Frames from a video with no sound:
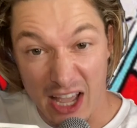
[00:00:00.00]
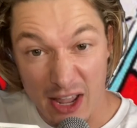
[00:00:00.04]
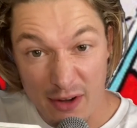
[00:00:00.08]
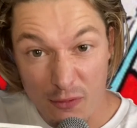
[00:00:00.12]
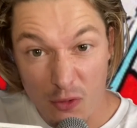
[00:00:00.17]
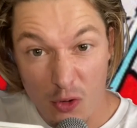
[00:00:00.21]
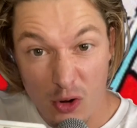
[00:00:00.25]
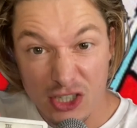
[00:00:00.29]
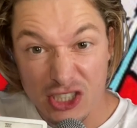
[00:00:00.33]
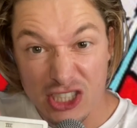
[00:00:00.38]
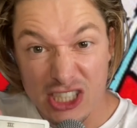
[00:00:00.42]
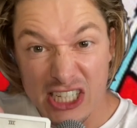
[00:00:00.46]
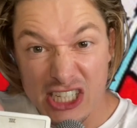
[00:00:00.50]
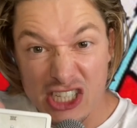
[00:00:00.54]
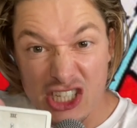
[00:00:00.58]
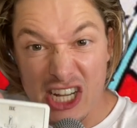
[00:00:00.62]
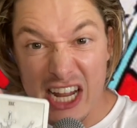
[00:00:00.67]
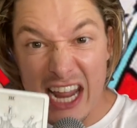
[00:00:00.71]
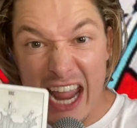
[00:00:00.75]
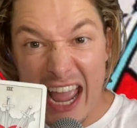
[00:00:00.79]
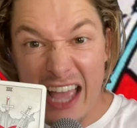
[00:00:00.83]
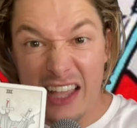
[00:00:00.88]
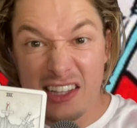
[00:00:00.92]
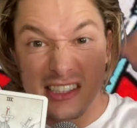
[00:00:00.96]
Unfortunately,
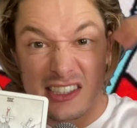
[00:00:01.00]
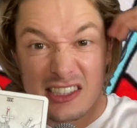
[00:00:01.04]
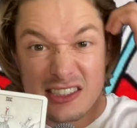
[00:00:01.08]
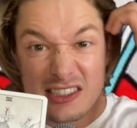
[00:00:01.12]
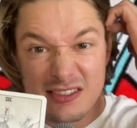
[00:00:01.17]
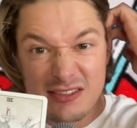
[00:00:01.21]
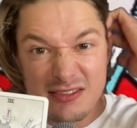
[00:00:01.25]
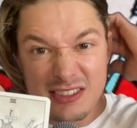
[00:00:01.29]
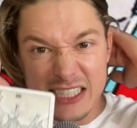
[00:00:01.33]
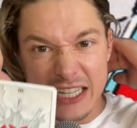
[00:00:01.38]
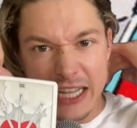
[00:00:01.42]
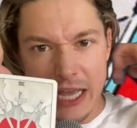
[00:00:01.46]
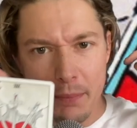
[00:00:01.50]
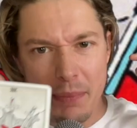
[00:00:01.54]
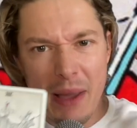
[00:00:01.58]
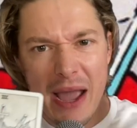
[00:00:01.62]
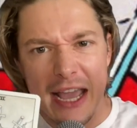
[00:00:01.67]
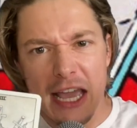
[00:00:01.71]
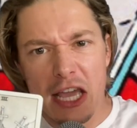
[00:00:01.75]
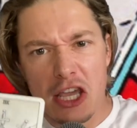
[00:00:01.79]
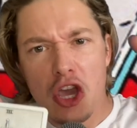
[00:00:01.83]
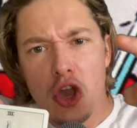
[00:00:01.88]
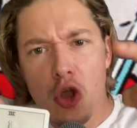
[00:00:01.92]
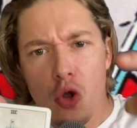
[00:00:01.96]
she is. To get
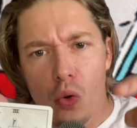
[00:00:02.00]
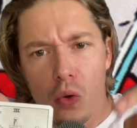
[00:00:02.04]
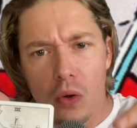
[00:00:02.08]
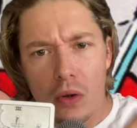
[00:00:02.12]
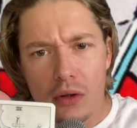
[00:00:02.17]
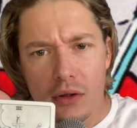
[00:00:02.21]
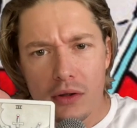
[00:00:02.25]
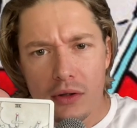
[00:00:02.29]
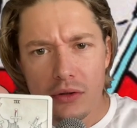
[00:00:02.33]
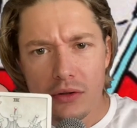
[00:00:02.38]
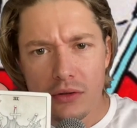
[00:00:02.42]
back at you.